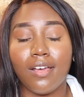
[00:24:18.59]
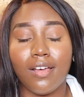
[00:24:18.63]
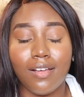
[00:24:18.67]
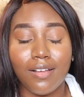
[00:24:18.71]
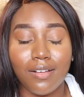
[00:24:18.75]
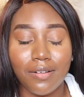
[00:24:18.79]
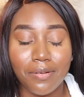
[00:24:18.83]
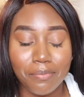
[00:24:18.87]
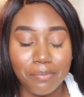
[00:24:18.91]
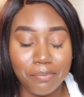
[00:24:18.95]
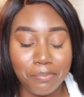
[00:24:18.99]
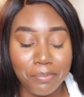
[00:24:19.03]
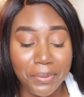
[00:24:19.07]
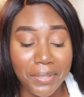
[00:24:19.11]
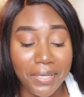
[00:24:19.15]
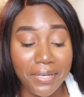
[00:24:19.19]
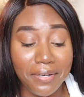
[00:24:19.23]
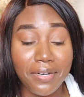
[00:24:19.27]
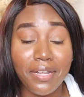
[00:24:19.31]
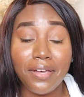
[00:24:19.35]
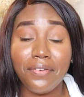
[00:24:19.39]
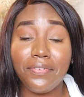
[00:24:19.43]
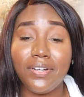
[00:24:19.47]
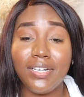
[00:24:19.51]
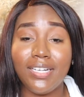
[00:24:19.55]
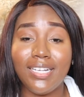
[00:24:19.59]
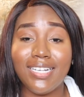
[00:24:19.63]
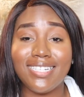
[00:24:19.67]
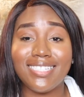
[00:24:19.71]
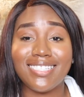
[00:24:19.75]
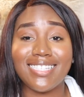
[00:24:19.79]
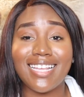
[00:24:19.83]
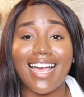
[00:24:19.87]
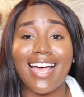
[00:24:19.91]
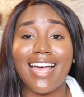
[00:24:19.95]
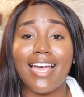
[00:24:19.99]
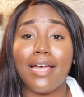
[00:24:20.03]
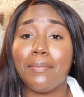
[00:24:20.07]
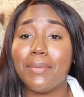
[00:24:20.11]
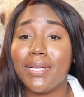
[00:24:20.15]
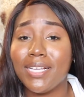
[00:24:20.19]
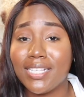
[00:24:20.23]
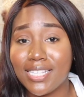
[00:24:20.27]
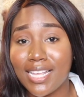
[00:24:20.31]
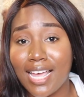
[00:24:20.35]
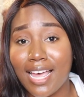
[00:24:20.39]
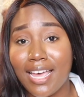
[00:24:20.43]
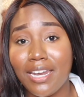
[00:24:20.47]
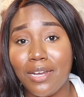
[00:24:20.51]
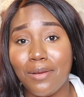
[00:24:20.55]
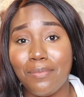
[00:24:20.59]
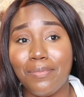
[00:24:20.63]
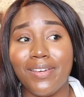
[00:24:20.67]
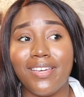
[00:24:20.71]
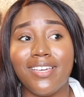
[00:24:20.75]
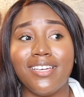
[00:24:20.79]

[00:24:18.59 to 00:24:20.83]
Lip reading: But nevertheless, I'm excited